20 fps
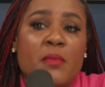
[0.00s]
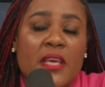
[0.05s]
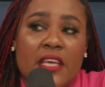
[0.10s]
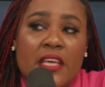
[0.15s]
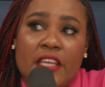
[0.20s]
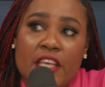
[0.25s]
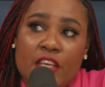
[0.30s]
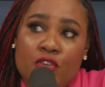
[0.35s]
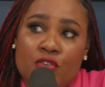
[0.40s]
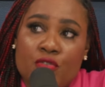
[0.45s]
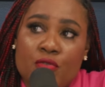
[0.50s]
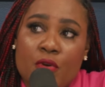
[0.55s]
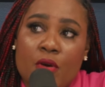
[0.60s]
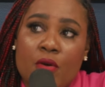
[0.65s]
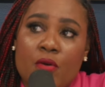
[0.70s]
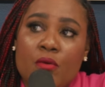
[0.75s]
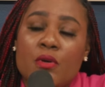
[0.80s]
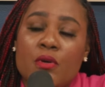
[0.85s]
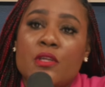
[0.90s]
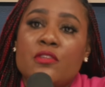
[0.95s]
make an
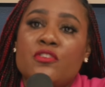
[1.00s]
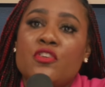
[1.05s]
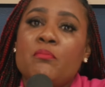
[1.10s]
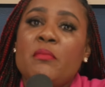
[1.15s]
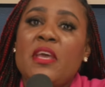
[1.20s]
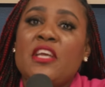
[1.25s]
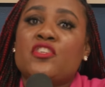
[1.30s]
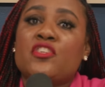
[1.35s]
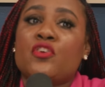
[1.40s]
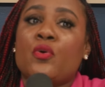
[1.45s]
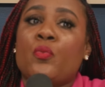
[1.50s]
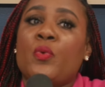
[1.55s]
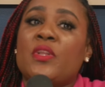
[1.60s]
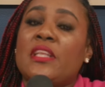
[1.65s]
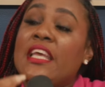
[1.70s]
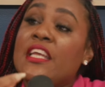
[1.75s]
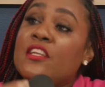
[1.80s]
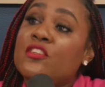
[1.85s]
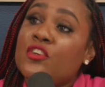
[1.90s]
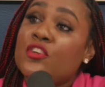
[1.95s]
intro, to make sure with
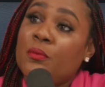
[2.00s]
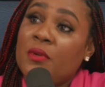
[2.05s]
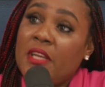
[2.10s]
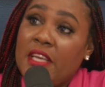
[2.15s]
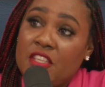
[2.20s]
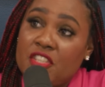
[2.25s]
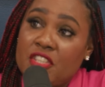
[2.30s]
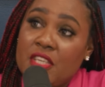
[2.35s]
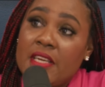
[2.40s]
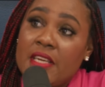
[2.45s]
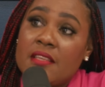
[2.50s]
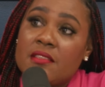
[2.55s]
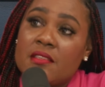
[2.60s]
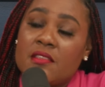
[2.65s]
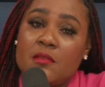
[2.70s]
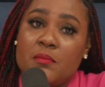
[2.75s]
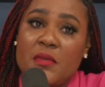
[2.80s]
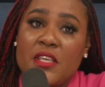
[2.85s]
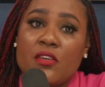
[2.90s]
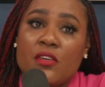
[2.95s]
intonation as a
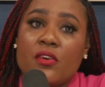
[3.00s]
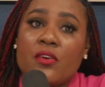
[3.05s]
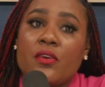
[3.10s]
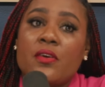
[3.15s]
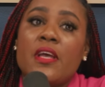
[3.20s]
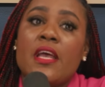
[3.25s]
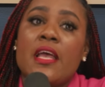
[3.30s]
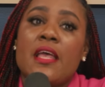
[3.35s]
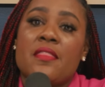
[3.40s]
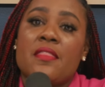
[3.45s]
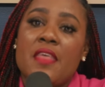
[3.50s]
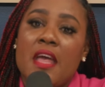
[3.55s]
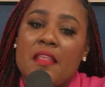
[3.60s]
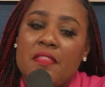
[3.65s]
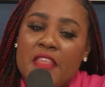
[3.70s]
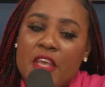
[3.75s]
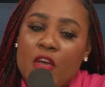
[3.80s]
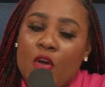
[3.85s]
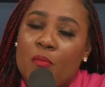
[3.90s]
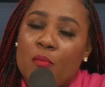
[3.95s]
speaker that
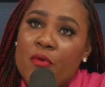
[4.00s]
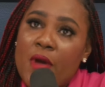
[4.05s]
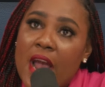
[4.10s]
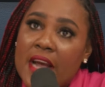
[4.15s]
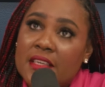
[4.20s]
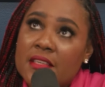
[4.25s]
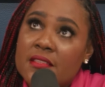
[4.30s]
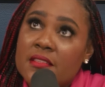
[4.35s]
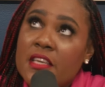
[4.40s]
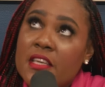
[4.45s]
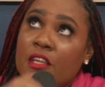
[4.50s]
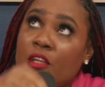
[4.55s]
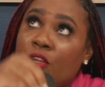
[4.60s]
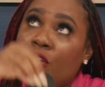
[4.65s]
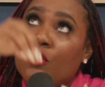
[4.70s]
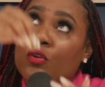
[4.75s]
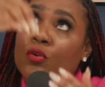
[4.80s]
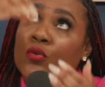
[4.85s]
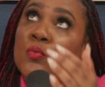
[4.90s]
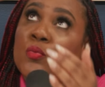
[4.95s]
they are practicing
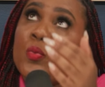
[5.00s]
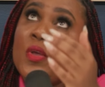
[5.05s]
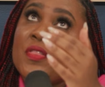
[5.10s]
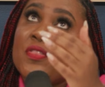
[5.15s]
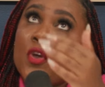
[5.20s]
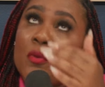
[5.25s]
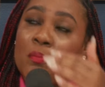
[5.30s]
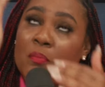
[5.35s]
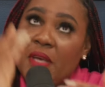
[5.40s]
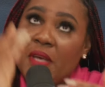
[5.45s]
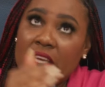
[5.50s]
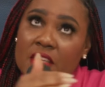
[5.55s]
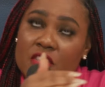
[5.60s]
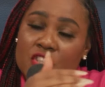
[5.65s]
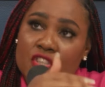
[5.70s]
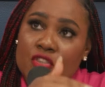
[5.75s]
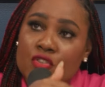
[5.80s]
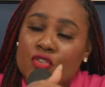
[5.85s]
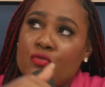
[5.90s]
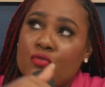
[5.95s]
with their pitch
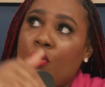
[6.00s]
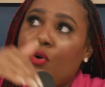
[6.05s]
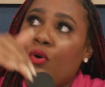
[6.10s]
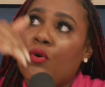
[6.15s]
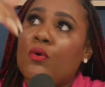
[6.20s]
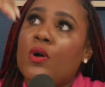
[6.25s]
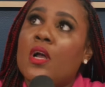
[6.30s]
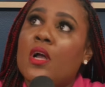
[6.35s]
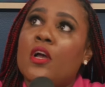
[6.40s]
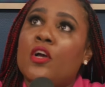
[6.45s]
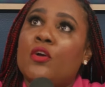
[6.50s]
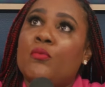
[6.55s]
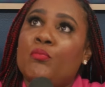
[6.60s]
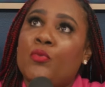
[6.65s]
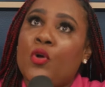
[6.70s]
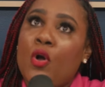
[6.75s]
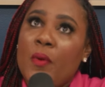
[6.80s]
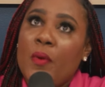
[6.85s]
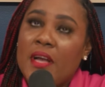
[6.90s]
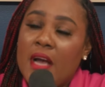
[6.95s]
control
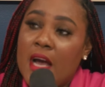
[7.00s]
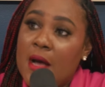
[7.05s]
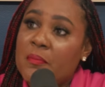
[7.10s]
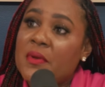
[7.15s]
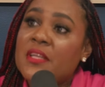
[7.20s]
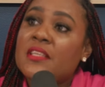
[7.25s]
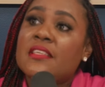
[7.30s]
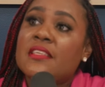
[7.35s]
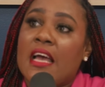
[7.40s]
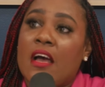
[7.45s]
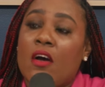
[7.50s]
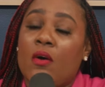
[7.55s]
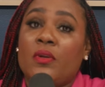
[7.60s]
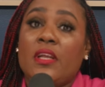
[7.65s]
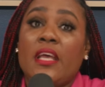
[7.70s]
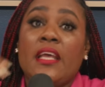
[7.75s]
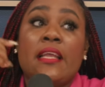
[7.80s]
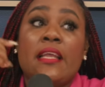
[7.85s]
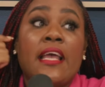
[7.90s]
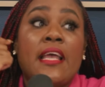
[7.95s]
going up and down.
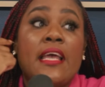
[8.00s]
It,